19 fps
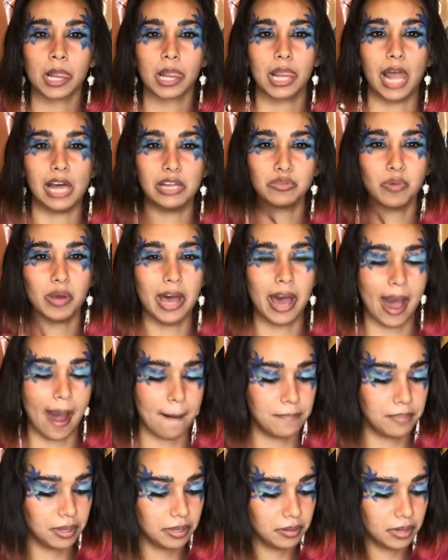That's what
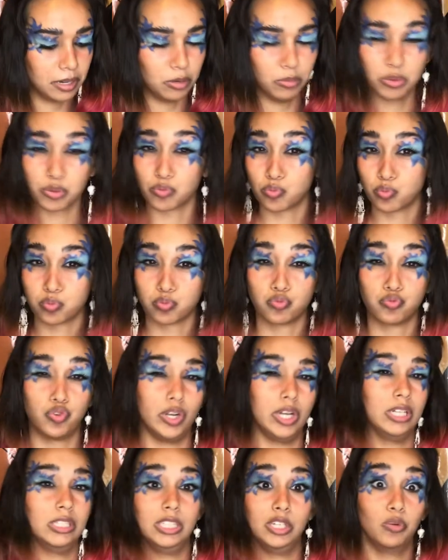happened and it was
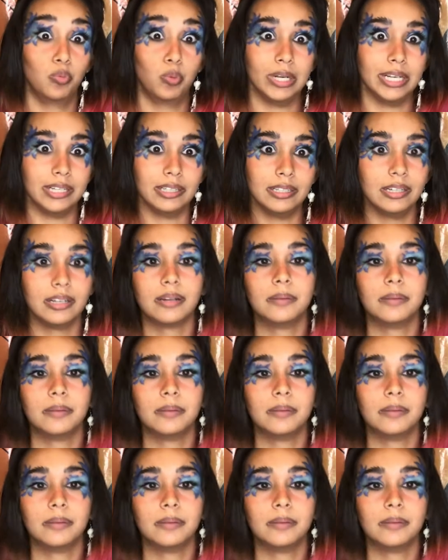really weird.